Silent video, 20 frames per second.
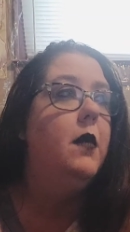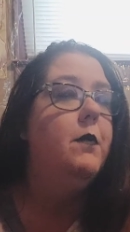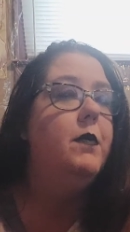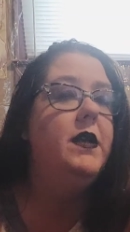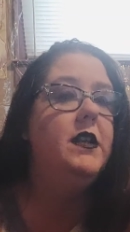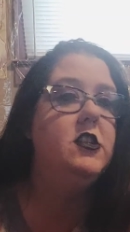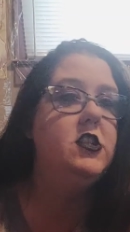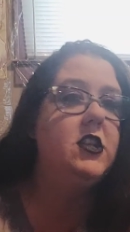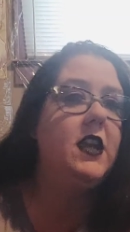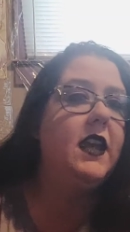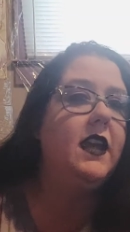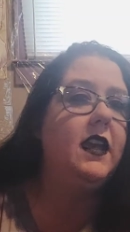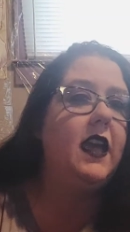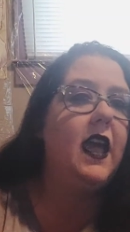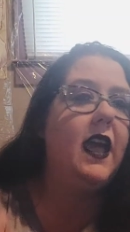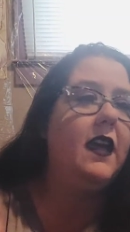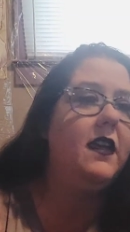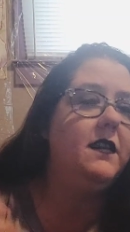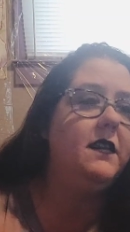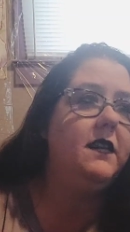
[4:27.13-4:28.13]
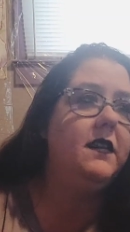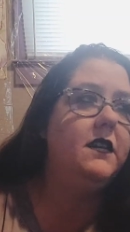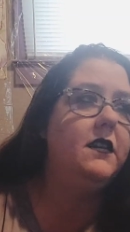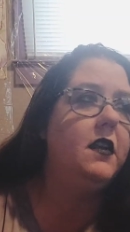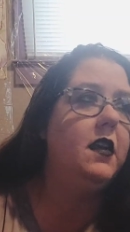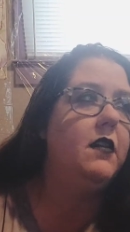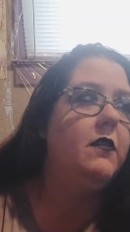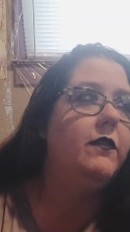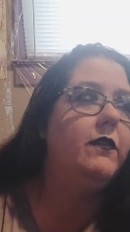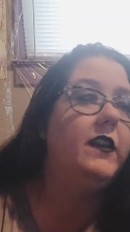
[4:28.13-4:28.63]
But Jake has
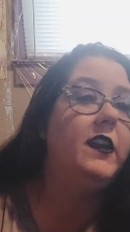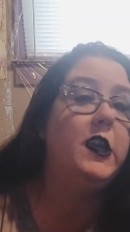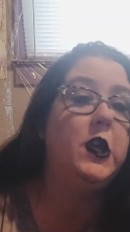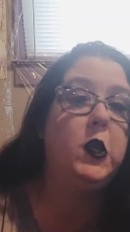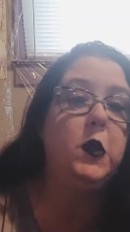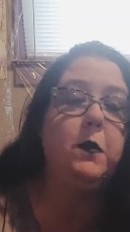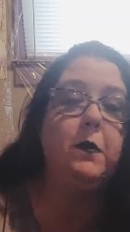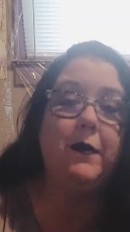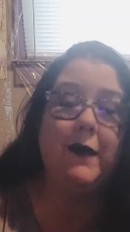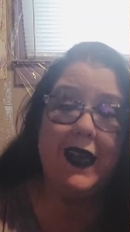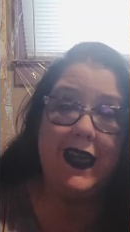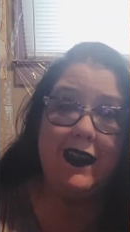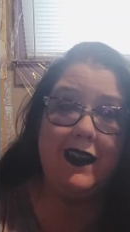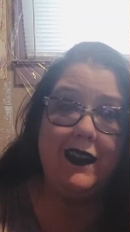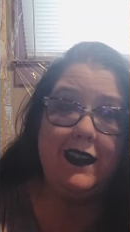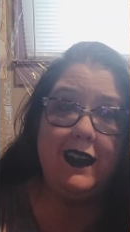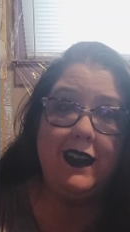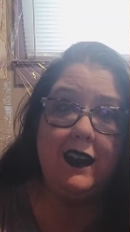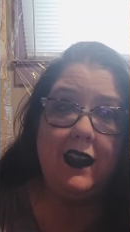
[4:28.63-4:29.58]
enough humanity